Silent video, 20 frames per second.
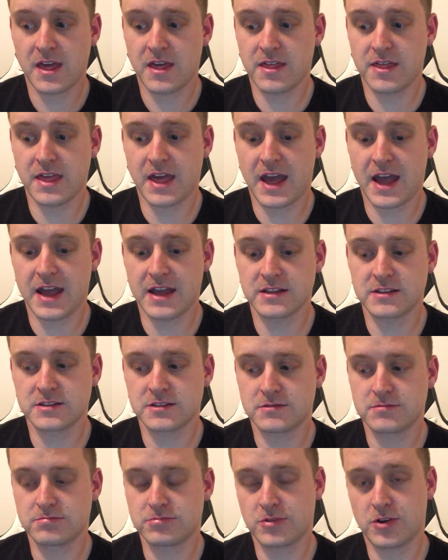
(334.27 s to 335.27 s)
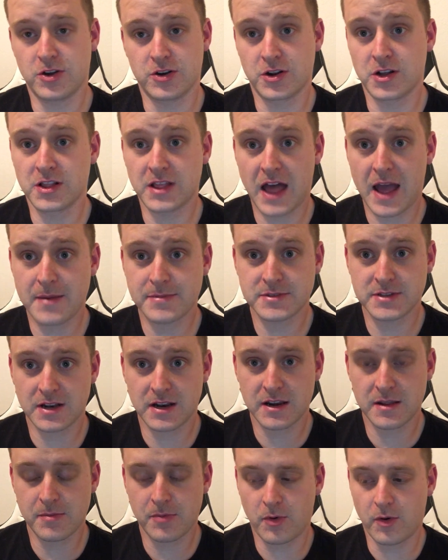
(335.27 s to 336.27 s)
that could collapse at
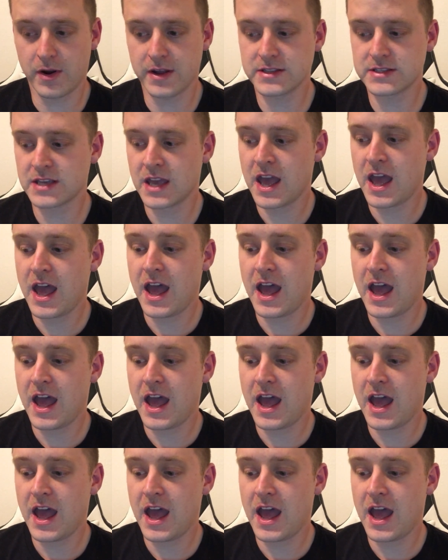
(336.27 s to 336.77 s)
any point.